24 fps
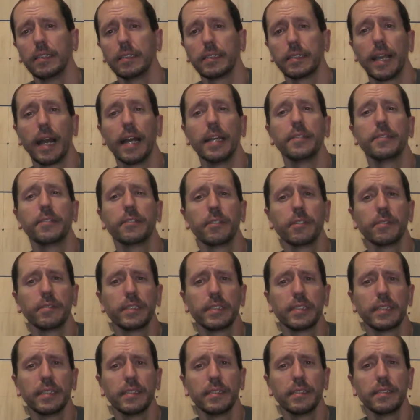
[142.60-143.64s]
guide
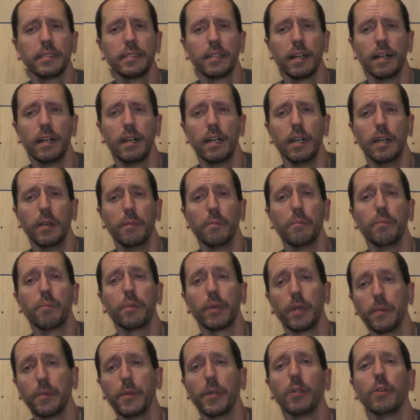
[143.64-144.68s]
services,
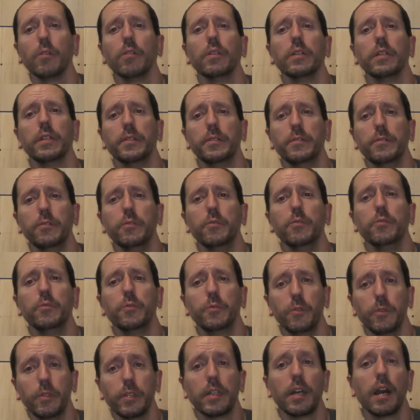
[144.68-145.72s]
primarily due
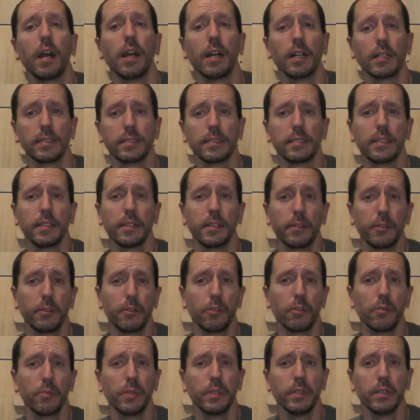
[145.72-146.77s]
to the cost and the
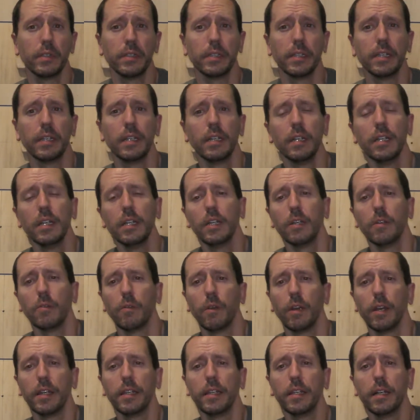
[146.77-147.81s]
durability,
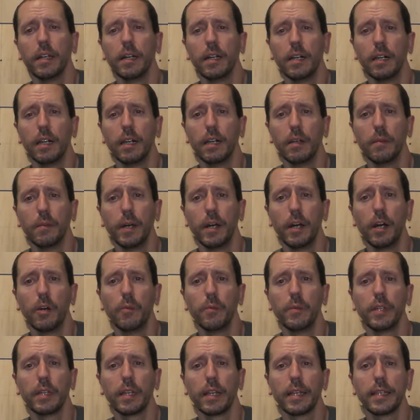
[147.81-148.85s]
right? A
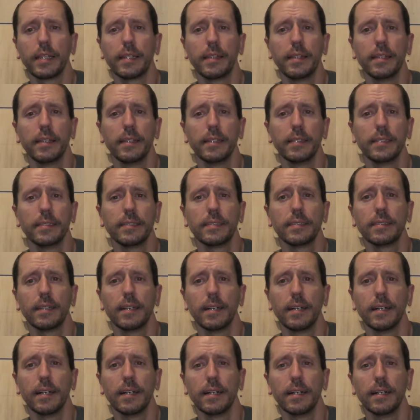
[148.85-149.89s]
helmet like this
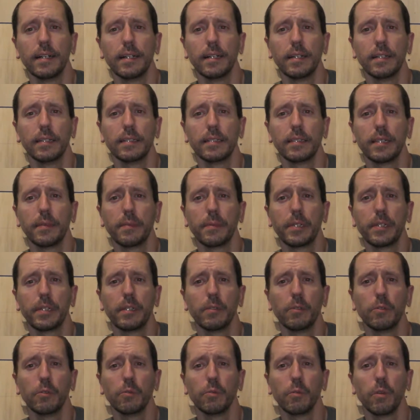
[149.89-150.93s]
typically
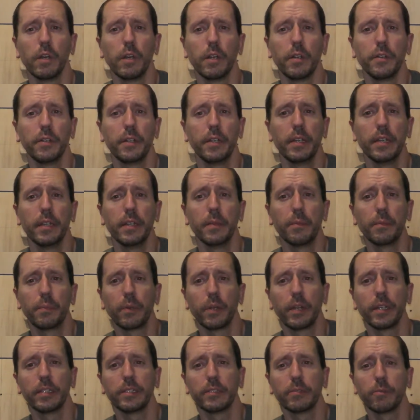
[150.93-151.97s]
will run in the
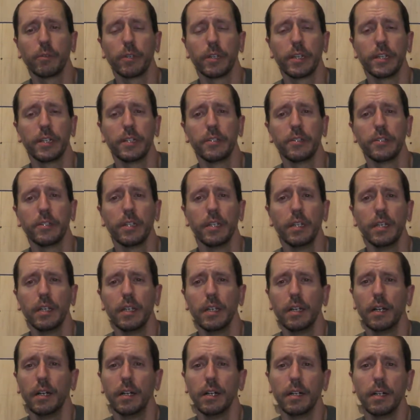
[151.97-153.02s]
price range
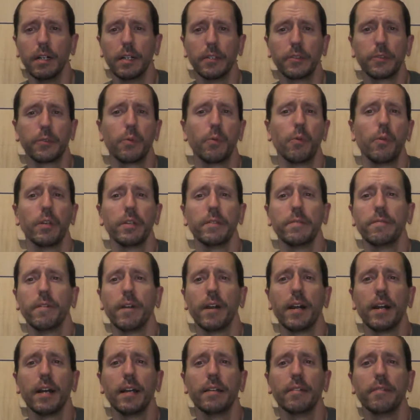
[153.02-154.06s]

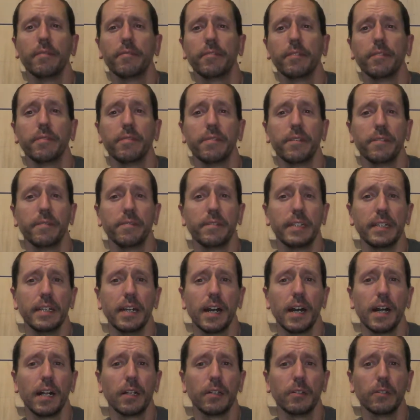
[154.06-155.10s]
$25 to
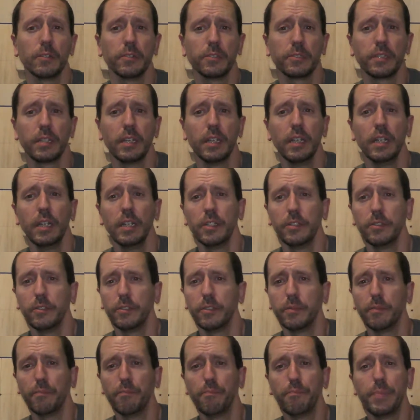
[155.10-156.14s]
$50. You
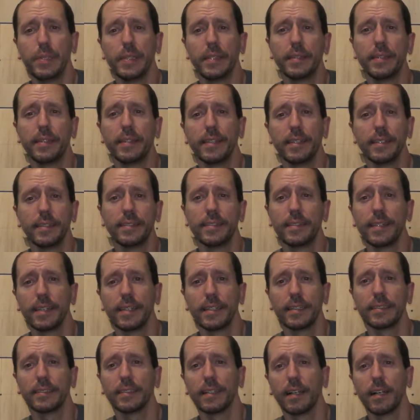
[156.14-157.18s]
can beat these
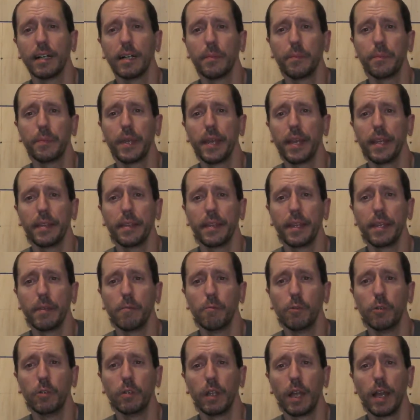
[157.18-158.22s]
things up and they
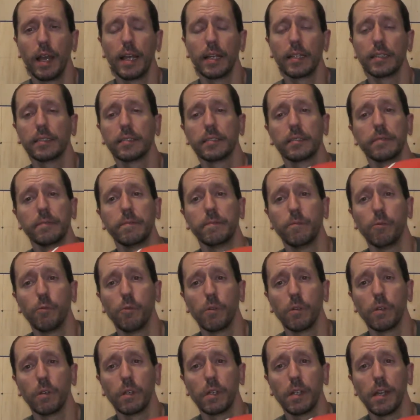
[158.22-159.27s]
will last
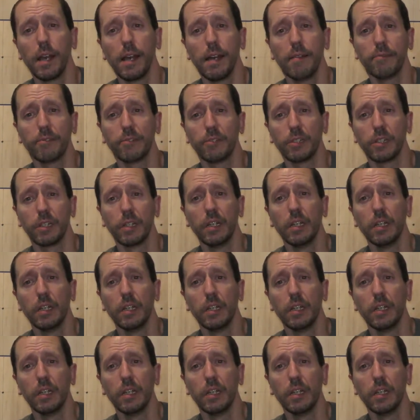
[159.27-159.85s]
forever.